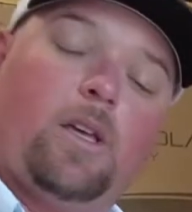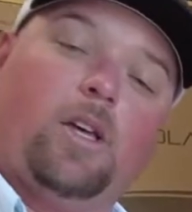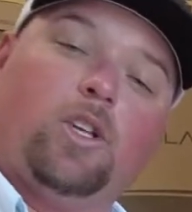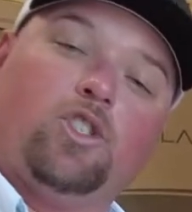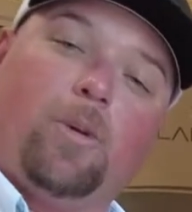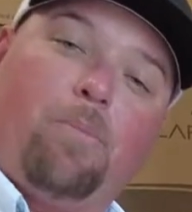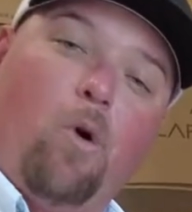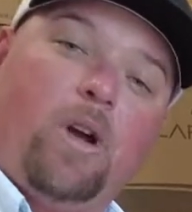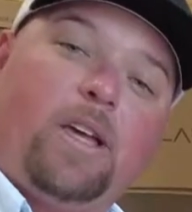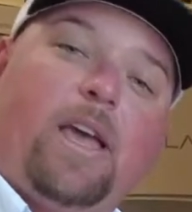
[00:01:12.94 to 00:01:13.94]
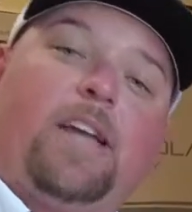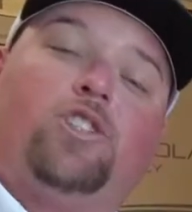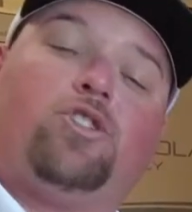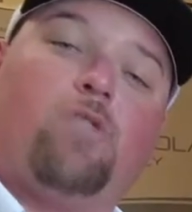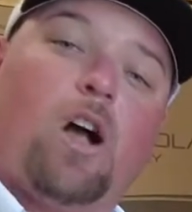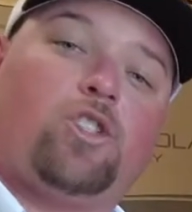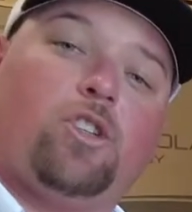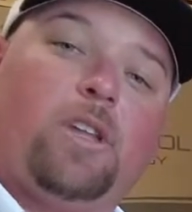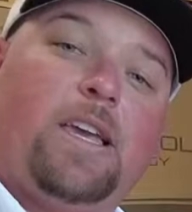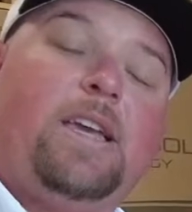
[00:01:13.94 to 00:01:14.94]
supporting and
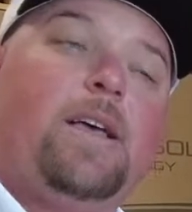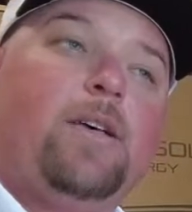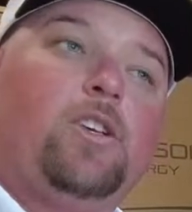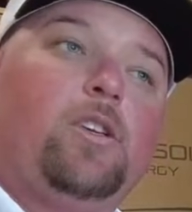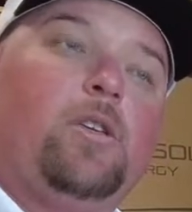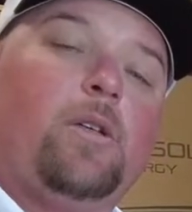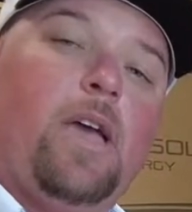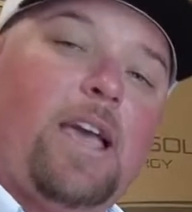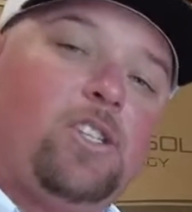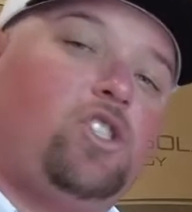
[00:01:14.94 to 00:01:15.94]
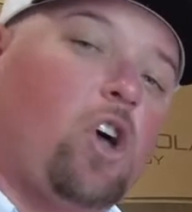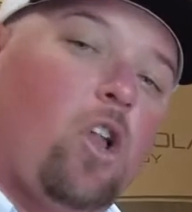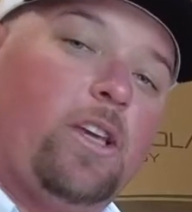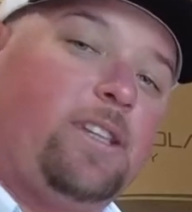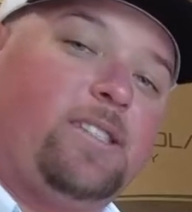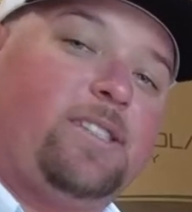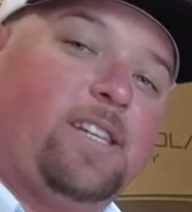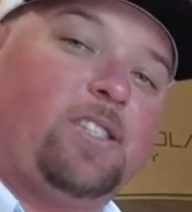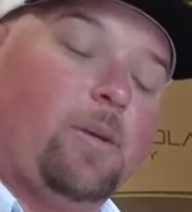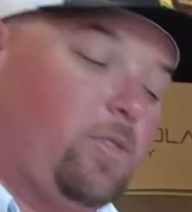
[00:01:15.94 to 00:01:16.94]
structurally installing the
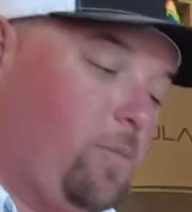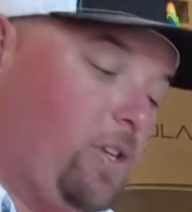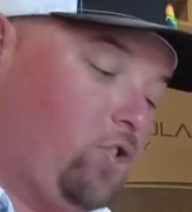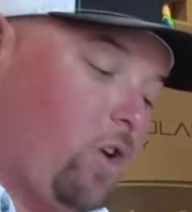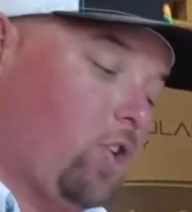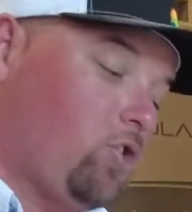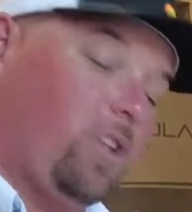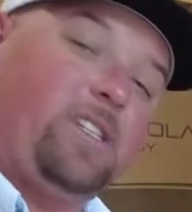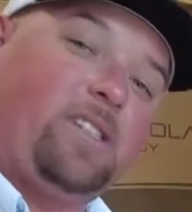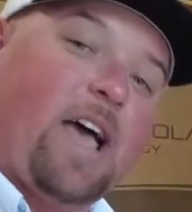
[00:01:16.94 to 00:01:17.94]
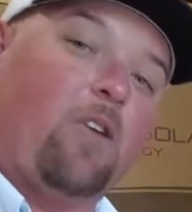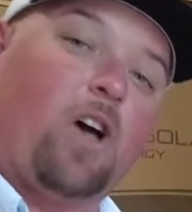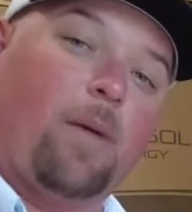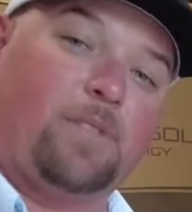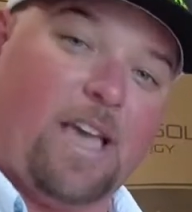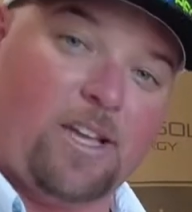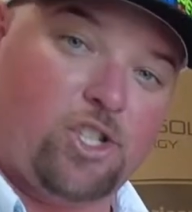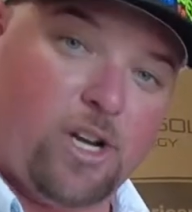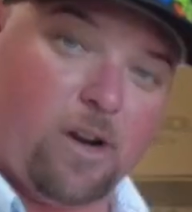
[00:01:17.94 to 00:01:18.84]
system to be structurally sound up to engineer